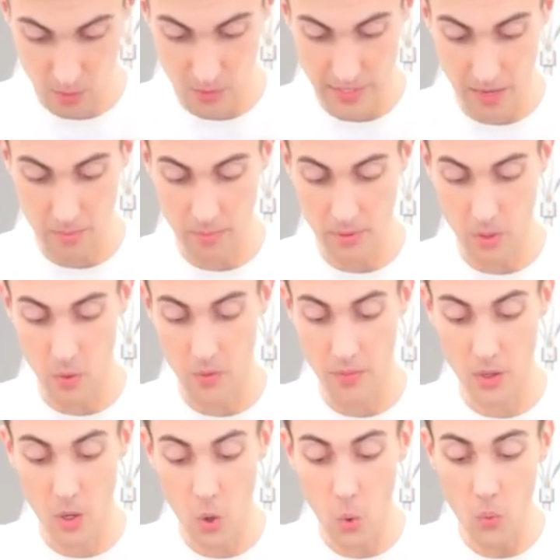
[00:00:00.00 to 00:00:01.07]
go down below in
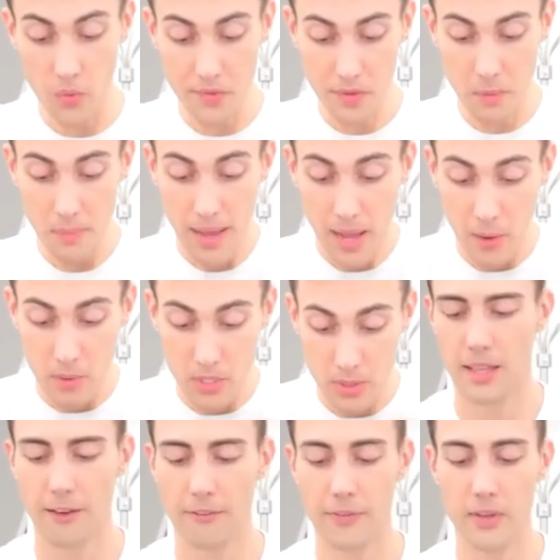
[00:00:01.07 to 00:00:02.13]
their own little pouch.
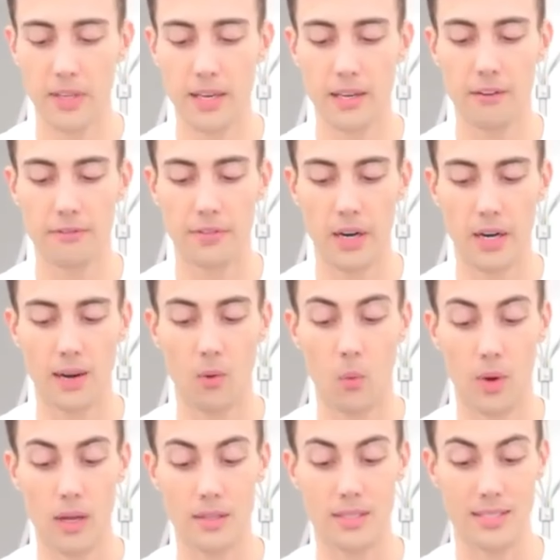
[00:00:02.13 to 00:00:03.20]
They feel like a
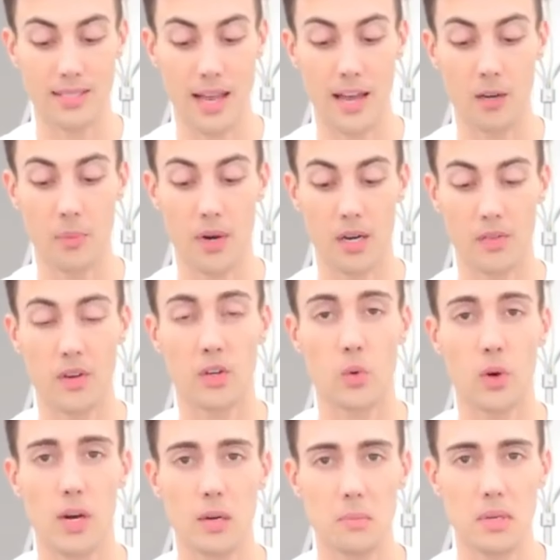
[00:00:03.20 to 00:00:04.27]
very well-designed pair of
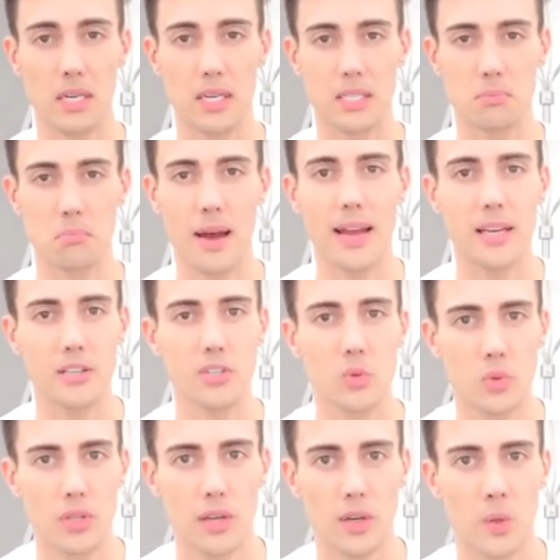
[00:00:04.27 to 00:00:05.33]
underwear because my
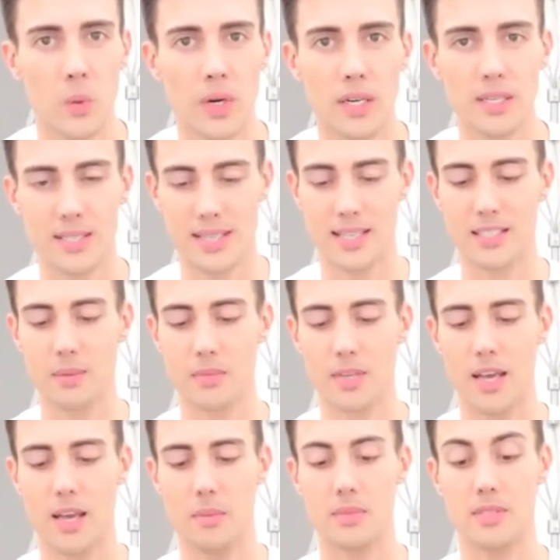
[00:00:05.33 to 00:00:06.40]
issue with underwear is that
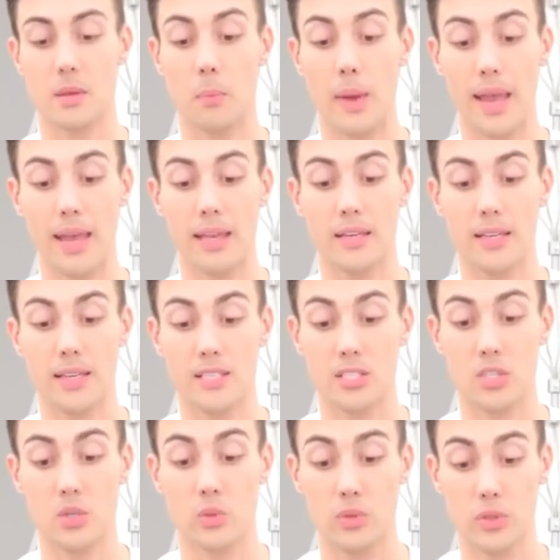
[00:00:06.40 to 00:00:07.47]
sometimes the band
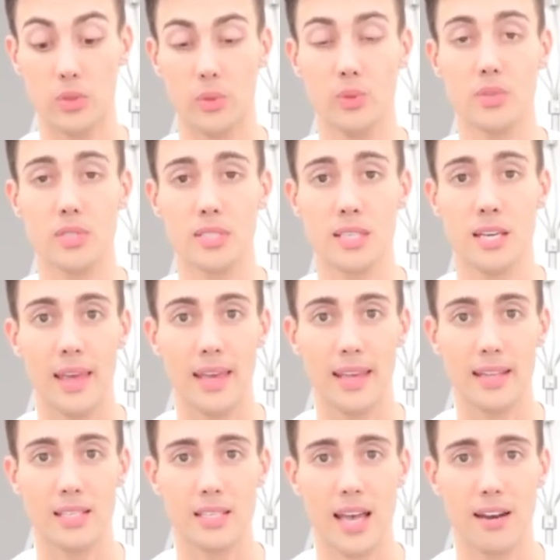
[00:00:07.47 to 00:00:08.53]
is too loose. It
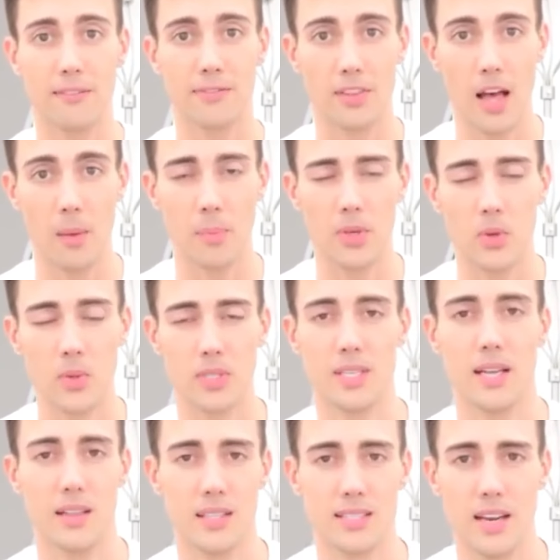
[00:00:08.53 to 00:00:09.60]
gets kind of floppy. You can
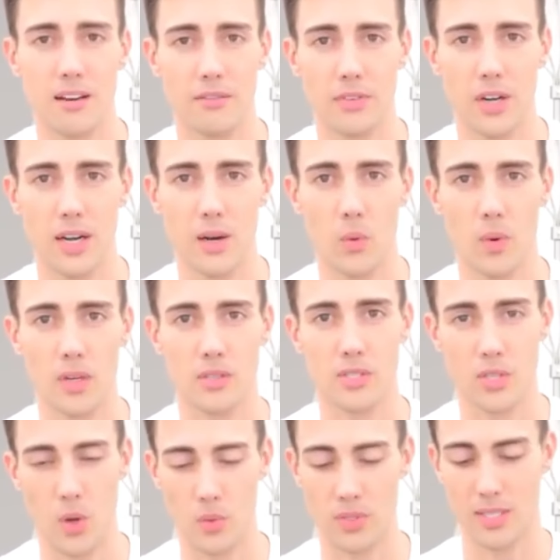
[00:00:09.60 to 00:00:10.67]
tell it's not very well
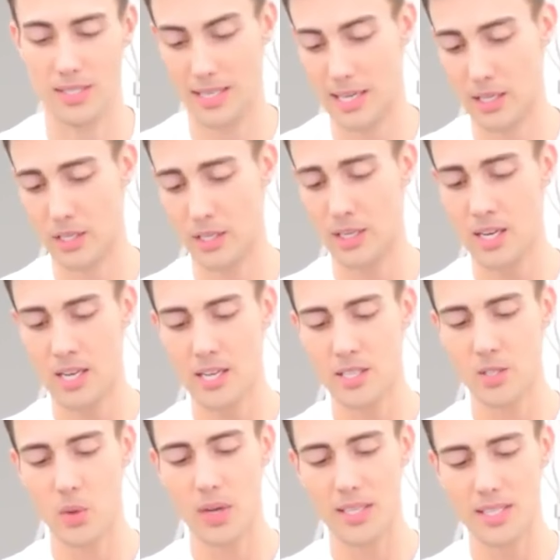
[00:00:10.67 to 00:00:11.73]
sewn together.
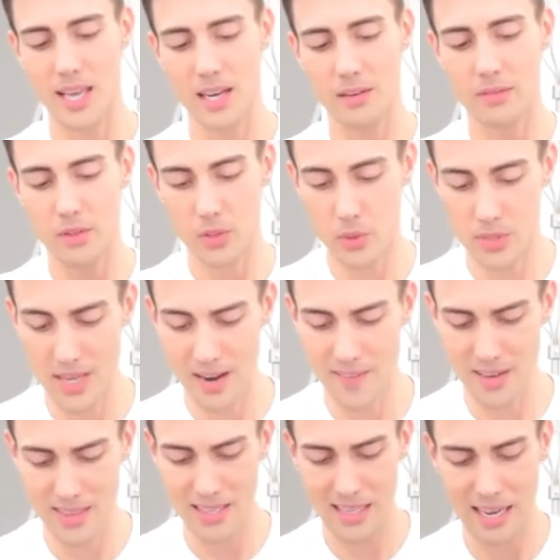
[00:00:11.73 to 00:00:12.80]
So it gets kind of loose.
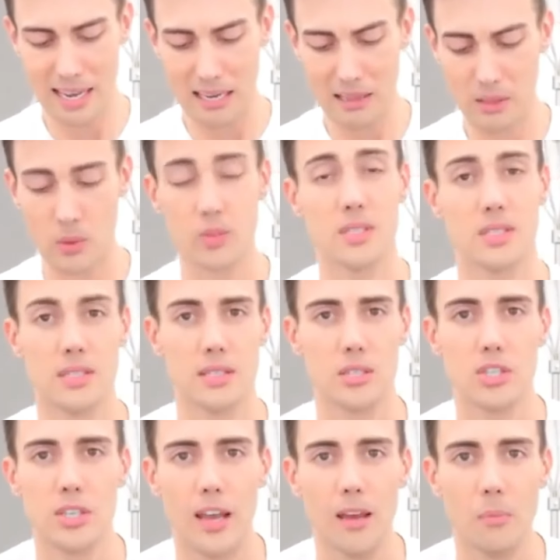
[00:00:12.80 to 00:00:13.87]
Everything kind of loses its
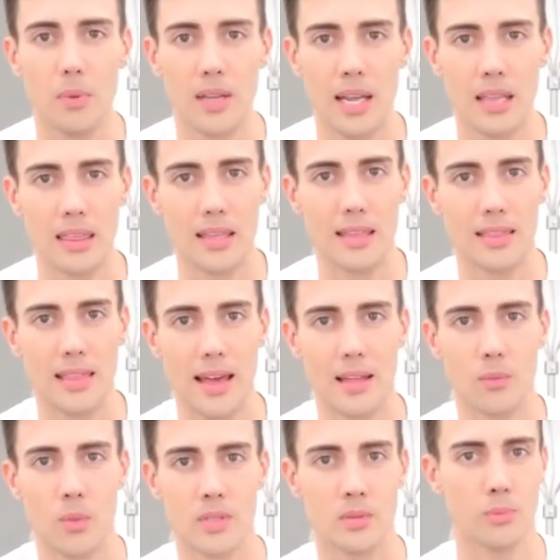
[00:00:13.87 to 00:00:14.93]
shape, and I think
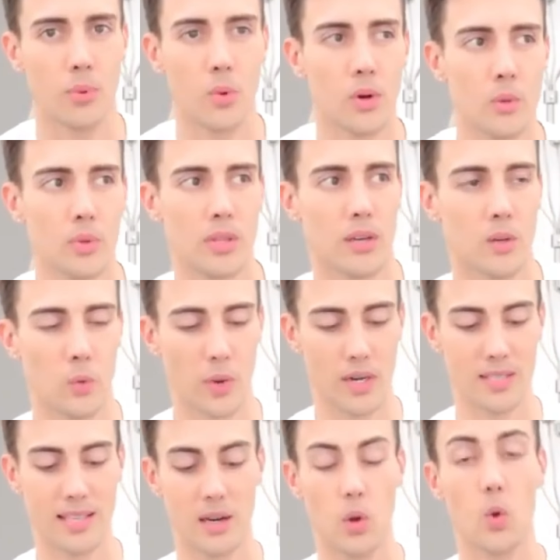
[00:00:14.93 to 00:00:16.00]
that what's important with underwear
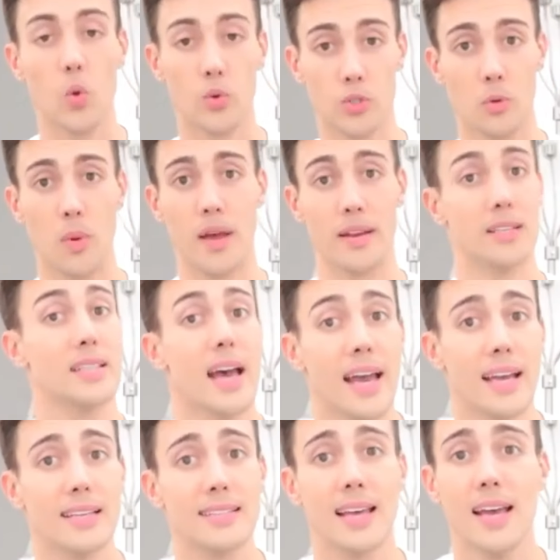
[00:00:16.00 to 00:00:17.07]
is that it holds your body
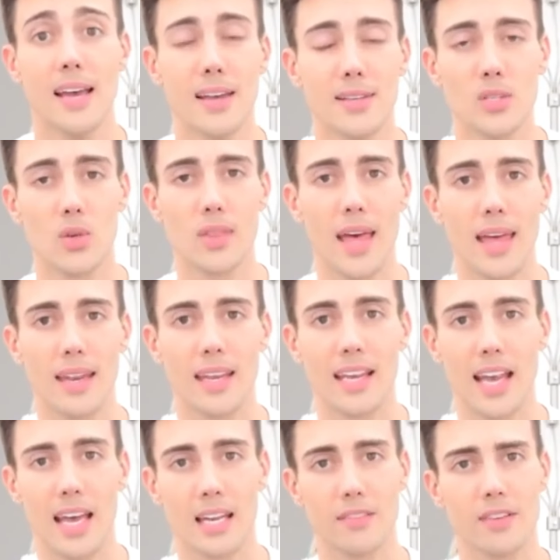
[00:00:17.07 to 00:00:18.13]
tight so that it
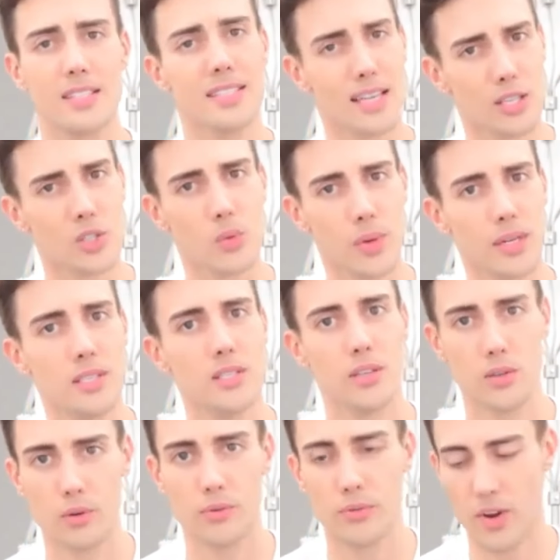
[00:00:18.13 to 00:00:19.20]
kind of accentuates
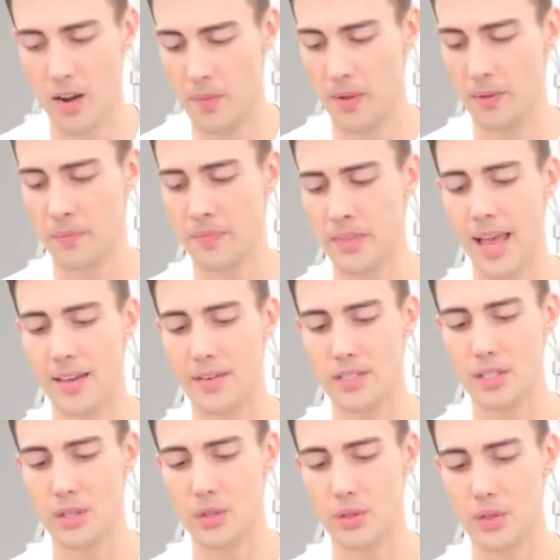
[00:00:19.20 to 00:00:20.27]
your framing and
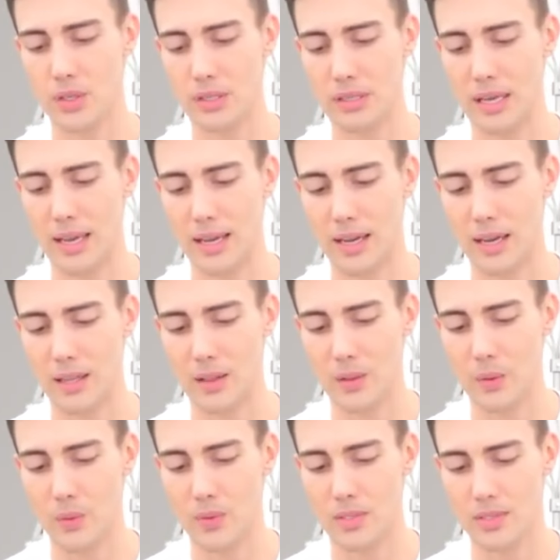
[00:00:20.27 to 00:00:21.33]
doesn't look like a
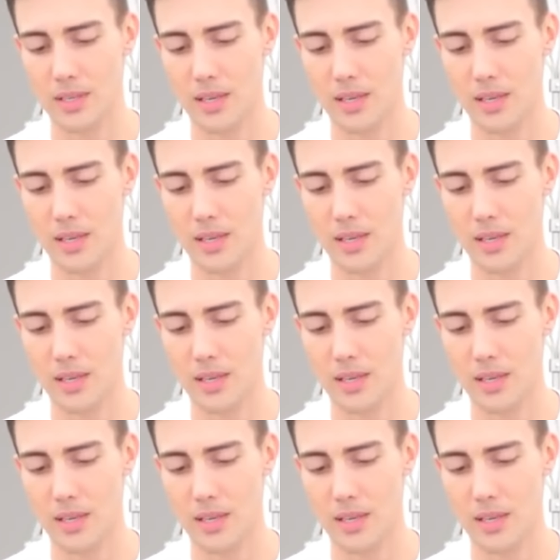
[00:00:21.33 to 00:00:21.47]
loose,